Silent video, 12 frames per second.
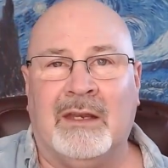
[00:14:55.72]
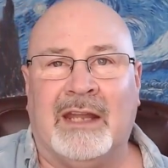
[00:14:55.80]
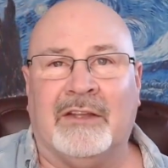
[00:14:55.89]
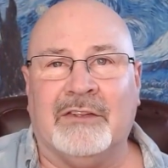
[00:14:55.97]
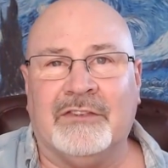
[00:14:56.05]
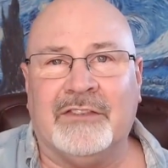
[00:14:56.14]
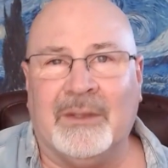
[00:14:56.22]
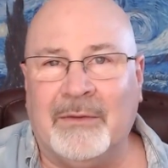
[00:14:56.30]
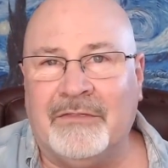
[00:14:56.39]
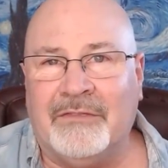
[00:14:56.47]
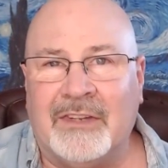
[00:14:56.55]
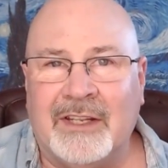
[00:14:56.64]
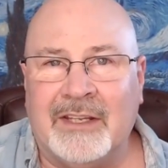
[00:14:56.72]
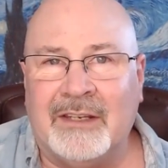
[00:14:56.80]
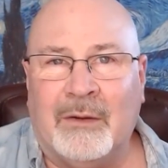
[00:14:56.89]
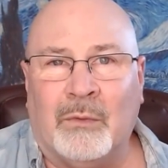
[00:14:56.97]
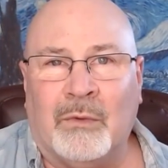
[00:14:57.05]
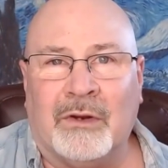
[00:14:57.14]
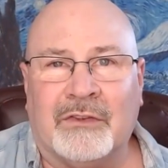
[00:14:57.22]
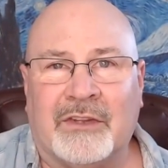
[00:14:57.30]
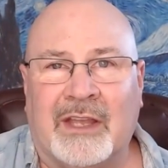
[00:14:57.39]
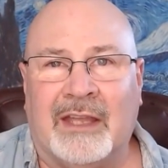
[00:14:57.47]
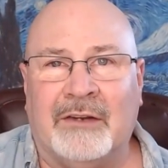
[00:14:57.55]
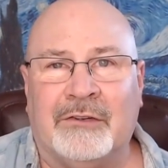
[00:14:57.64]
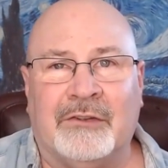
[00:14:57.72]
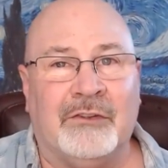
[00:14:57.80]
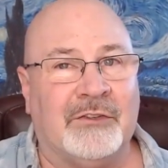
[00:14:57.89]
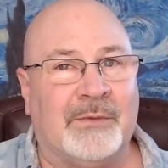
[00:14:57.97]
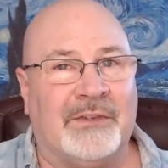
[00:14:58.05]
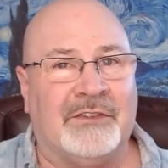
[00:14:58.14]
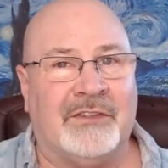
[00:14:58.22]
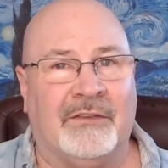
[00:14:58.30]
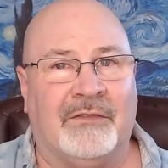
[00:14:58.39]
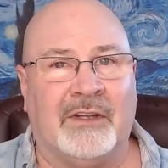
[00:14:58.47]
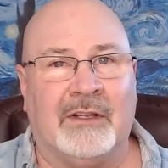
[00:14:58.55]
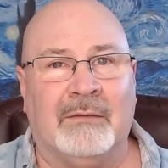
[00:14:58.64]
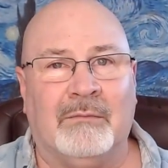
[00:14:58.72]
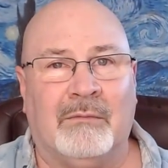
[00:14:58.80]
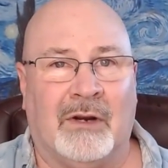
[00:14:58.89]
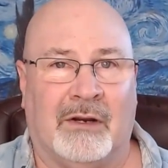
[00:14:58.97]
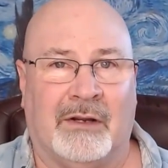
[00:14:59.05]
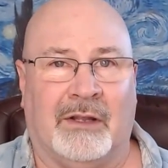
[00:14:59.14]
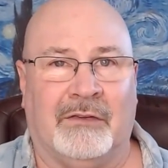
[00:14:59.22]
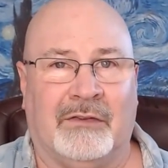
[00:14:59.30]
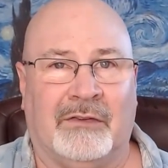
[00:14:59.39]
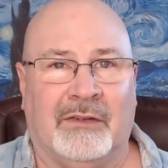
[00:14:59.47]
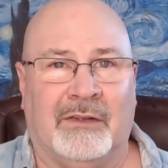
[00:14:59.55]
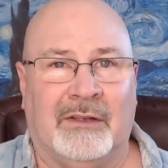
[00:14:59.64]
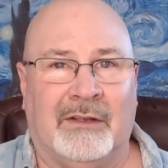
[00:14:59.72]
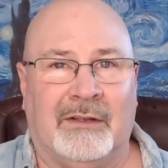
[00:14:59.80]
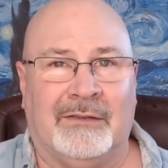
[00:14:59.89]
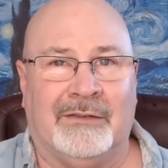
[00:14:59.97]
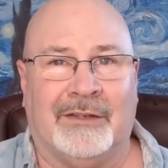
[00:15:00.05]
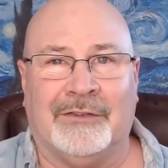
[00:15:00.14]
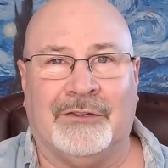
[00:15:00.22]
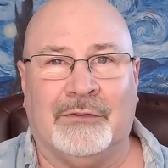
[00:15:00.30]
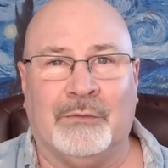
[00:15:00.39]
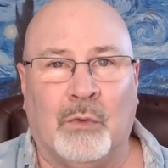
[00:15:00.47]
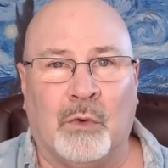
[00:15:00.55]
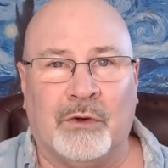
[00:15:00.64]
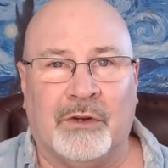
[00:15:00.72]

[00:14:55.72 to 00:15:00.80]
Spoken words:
Now, some affiliate networks cater to specific markets, such as More